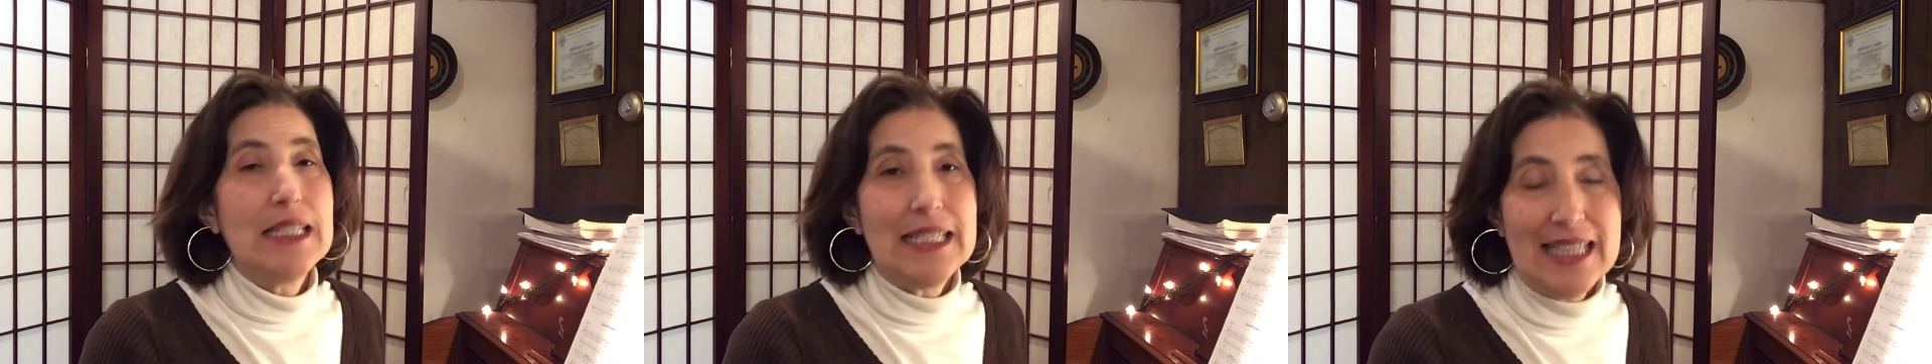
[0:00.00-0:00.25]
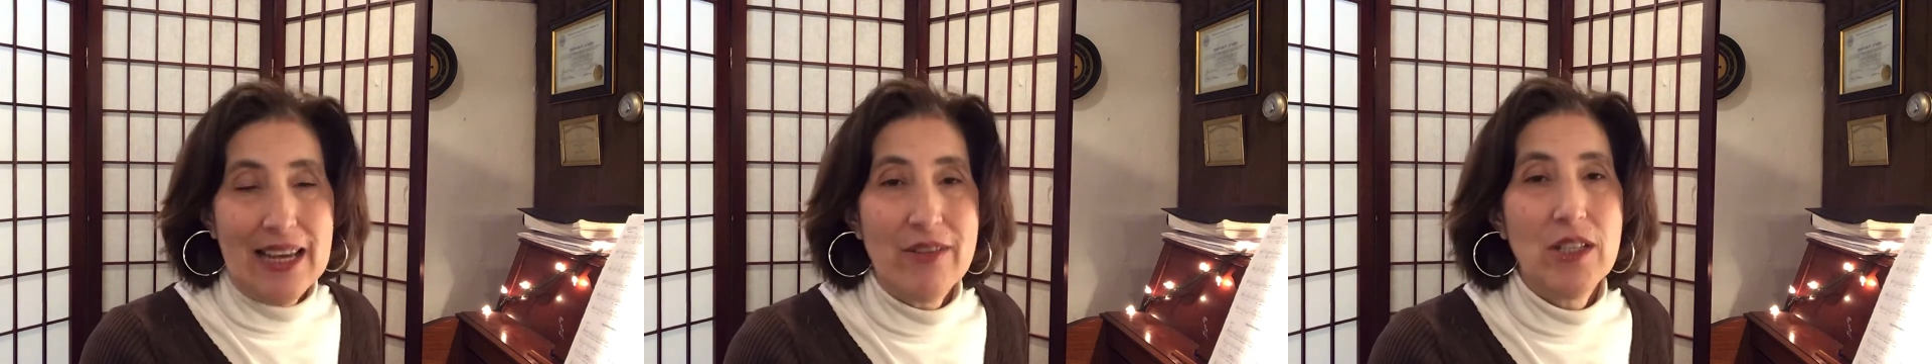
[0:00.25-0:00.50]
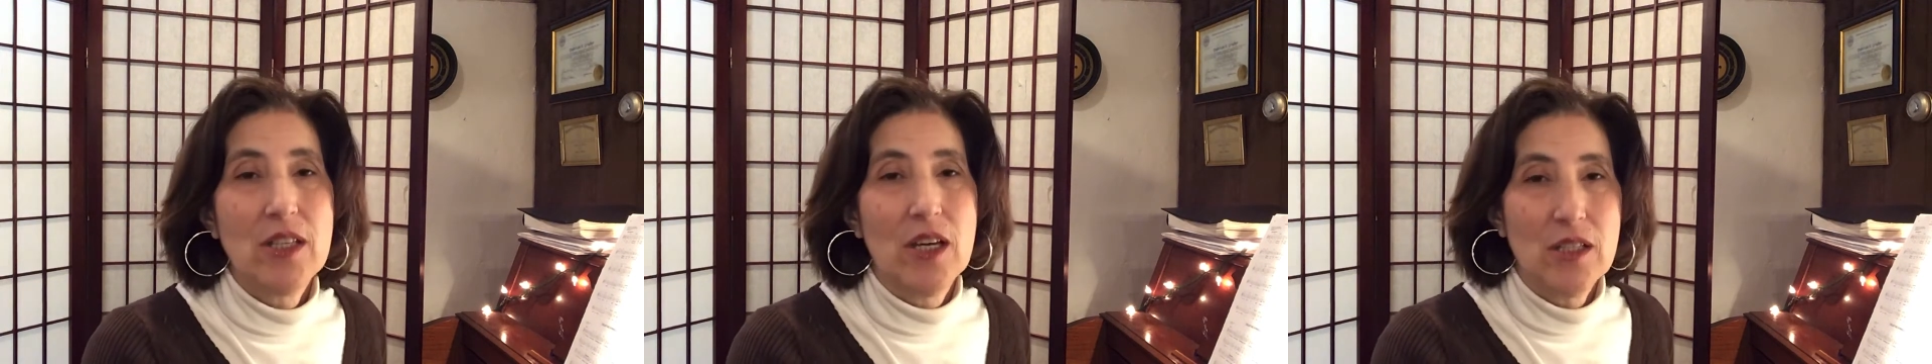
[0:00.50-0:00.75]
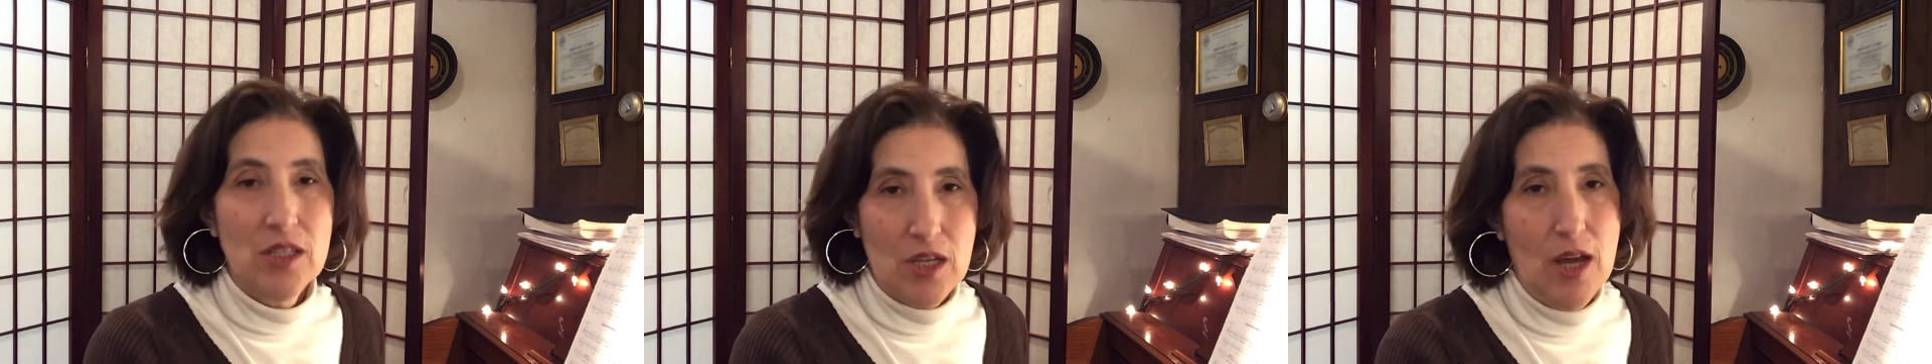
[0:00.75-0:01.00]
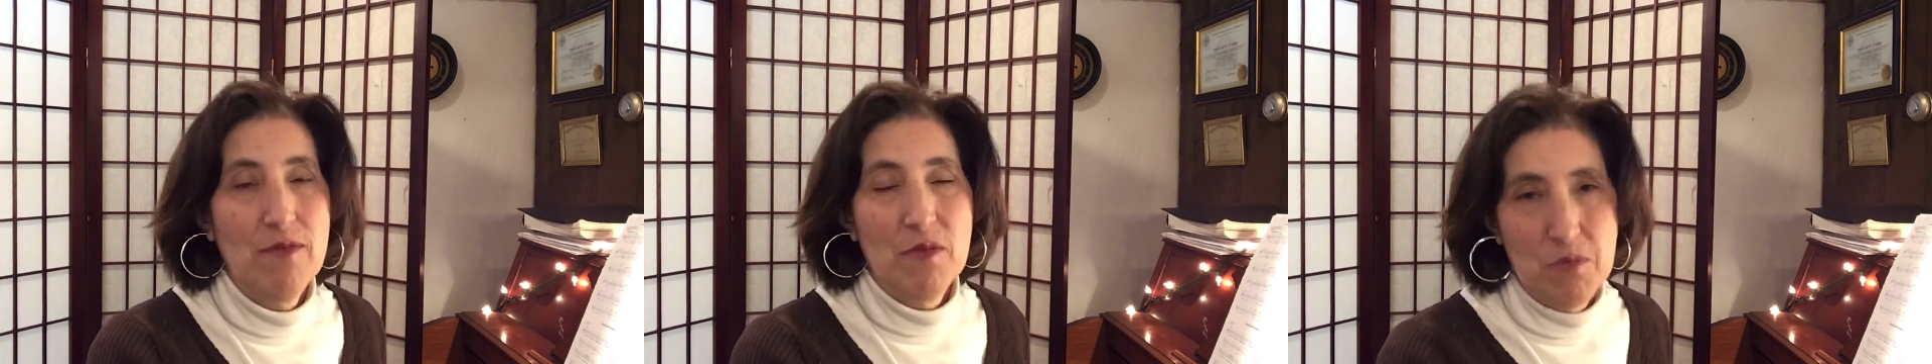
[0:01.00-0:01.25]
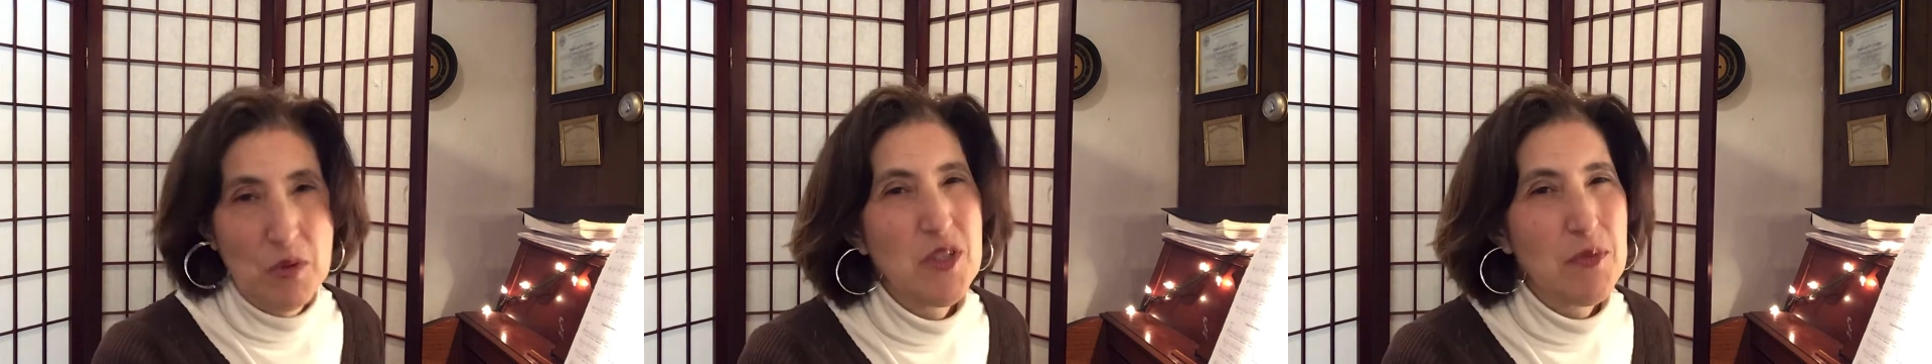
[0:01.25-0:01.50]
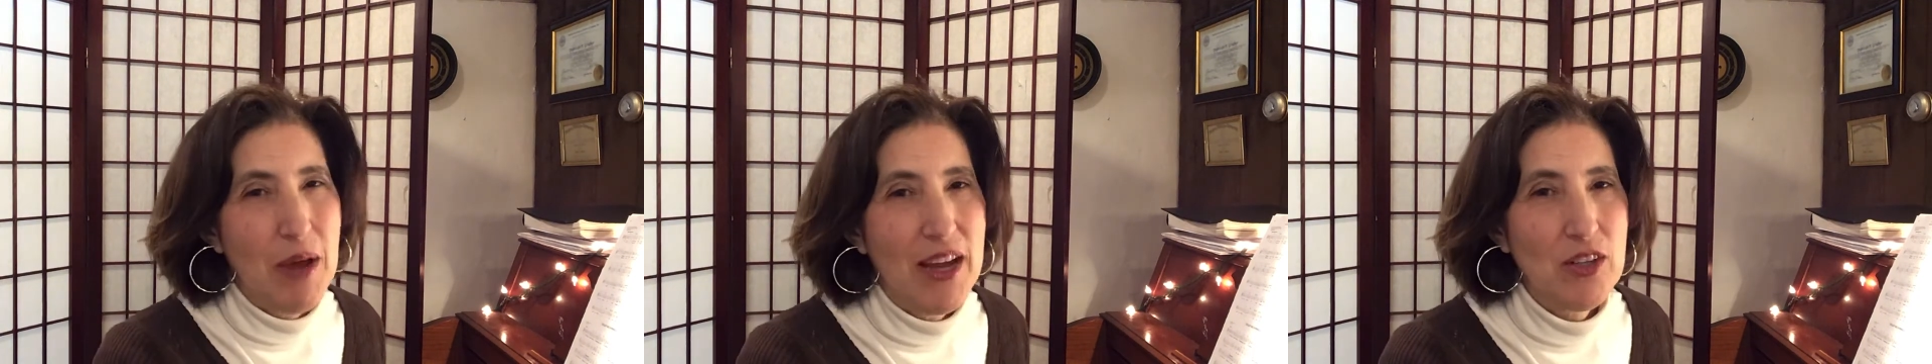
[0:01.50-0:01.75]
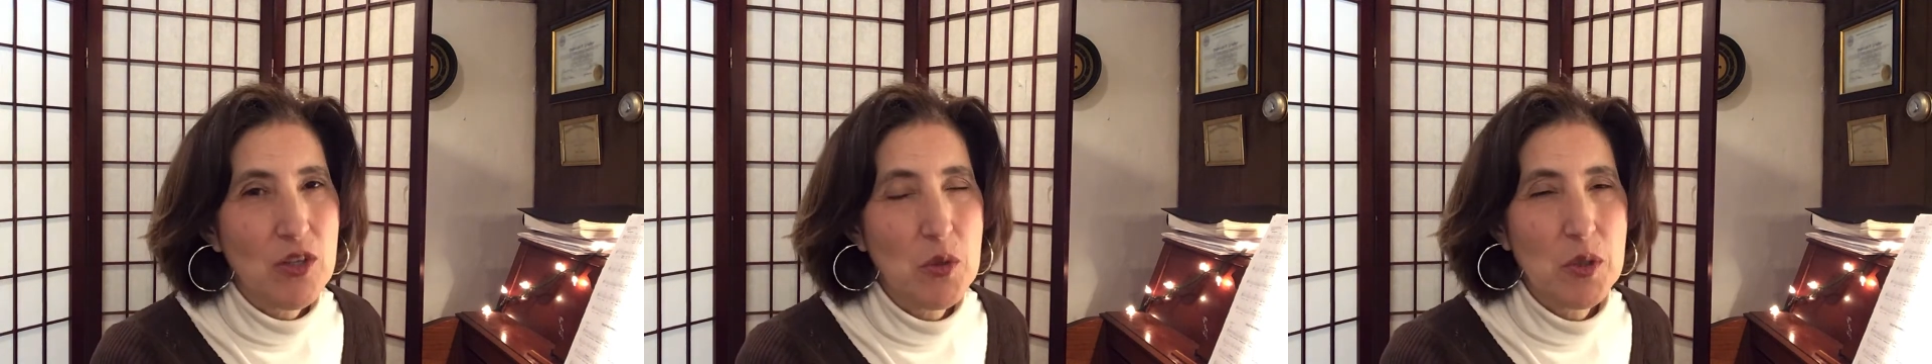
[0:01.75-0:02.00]
7th on the top of most
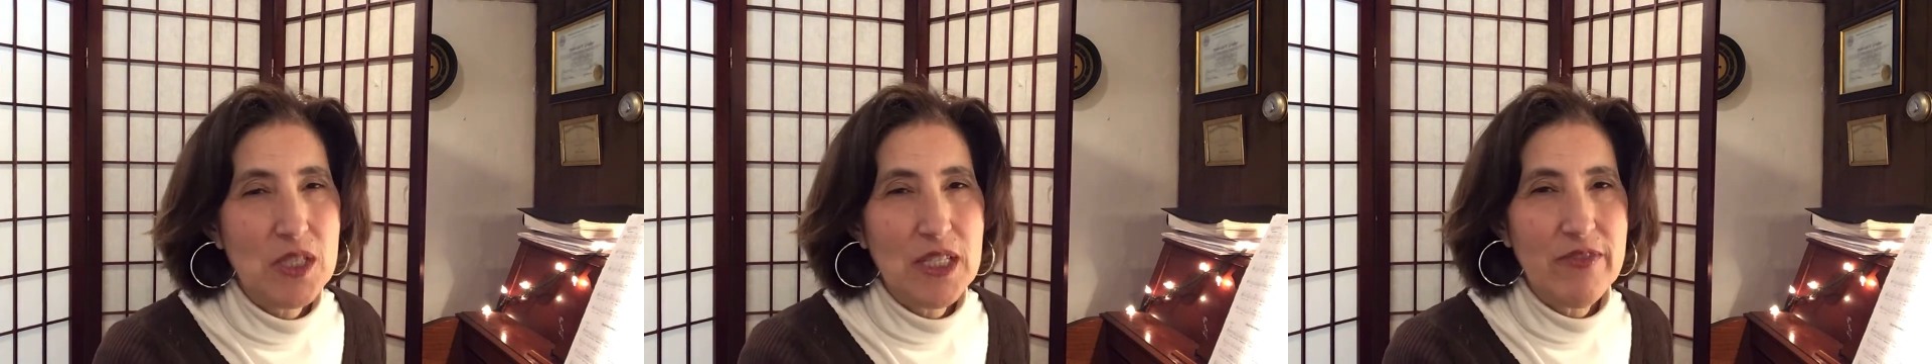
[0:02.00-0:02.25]
minor chords,